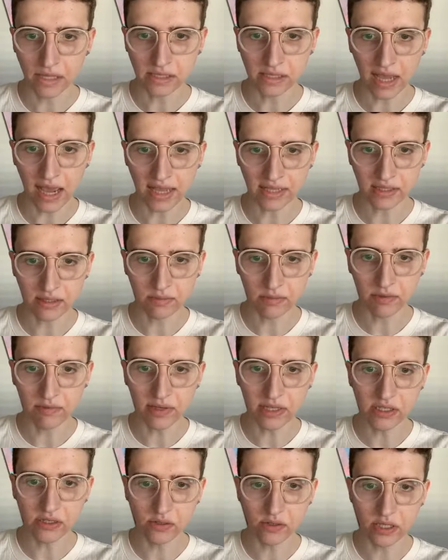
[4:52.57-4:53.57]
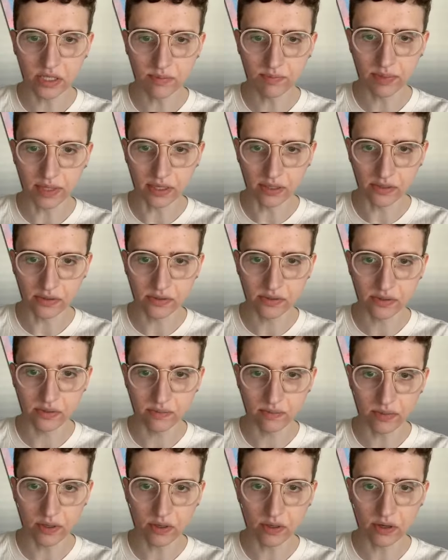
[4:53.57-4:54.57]
and to ask him to veto these
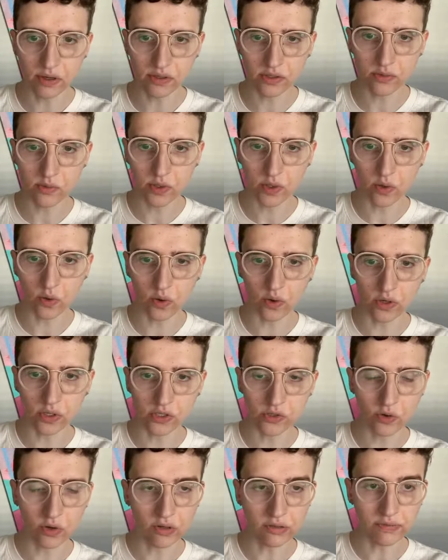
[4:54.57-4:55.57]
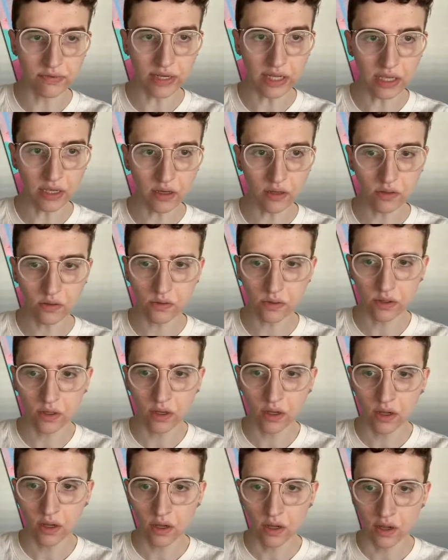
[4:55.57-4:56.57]
bills. You can also record a short video
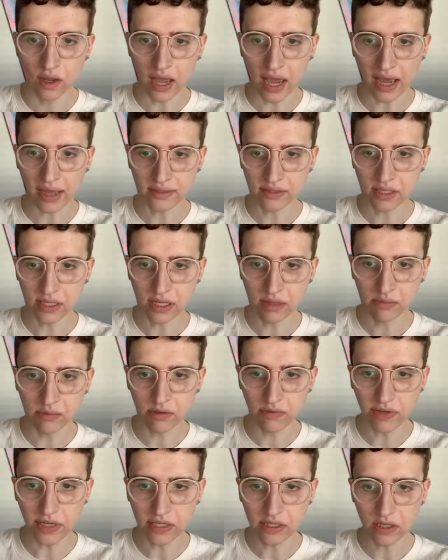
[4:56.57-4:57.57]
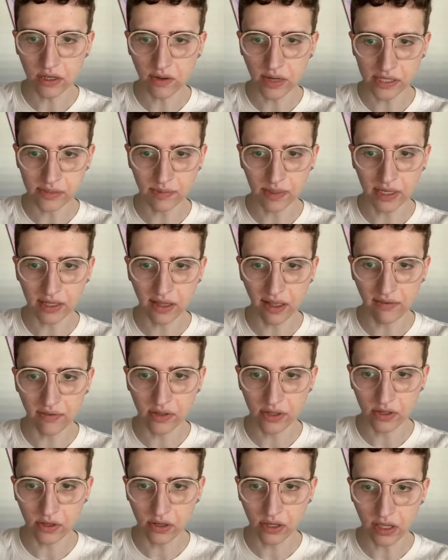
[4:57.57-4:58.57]
asking him to veto SB
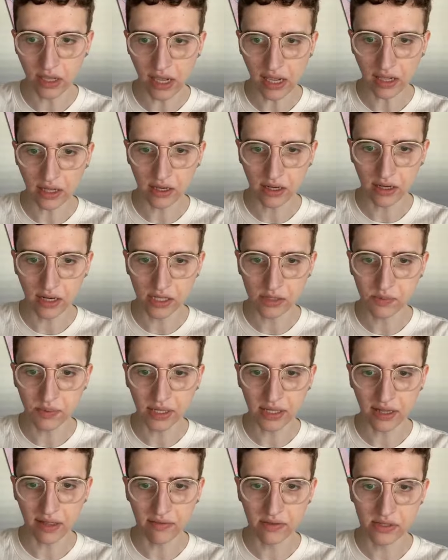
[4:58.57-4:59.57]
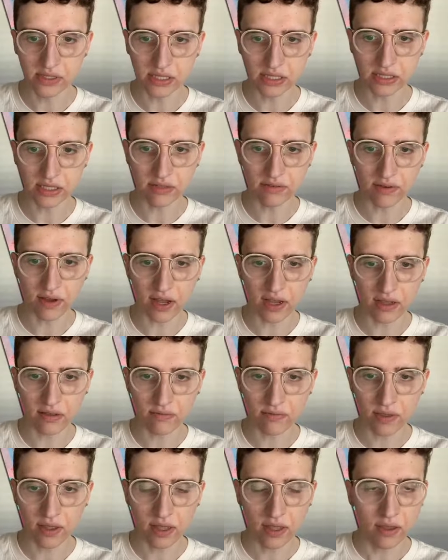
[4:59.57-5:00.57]
1138 and SB
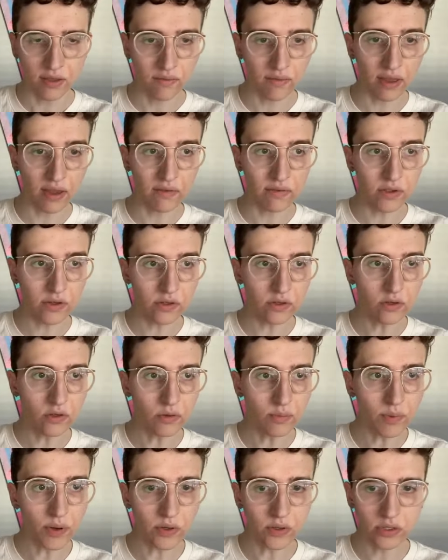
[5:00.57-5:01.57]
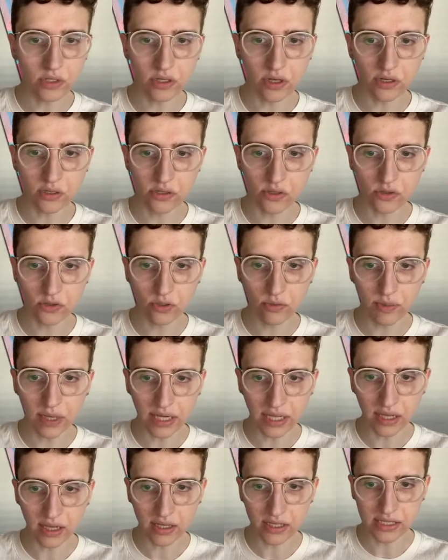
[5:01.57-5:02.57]
1165. And if you do, post it on social
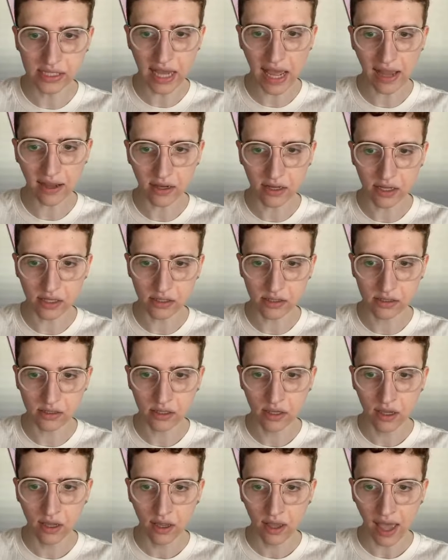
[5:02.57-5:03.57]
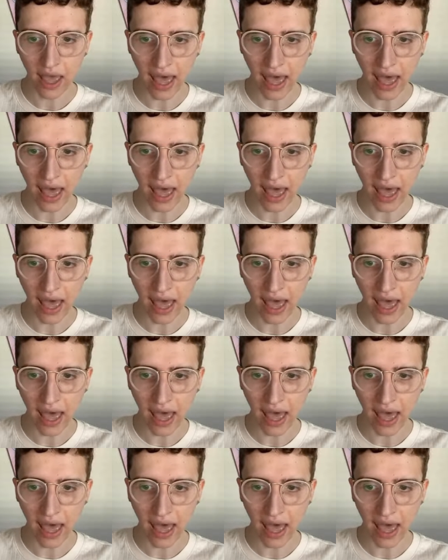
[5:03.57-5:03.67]
media and tag us